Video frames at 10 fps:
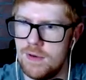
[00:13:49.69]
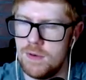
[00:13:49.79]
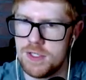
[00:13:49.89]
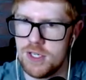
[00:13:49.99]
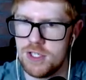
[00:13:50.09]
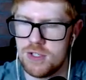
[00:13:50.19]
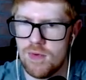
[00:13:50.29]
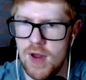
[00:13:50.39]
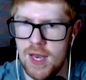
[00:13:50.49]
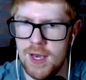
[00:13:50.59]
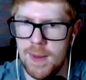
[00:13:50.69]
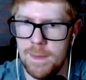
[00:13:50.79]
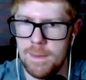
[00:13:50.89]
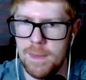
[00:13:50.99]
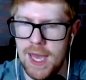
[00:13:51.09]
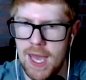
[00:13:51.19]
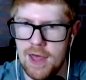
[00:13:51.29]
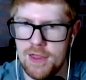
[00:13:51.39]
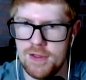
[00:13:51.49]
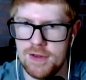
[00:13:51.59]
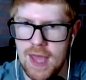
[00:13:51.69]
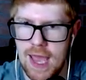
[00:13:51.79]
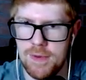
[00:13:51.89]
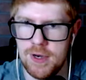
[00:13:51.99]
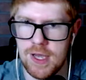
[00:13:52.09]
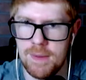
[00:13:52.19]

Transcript: Was her just random path happen to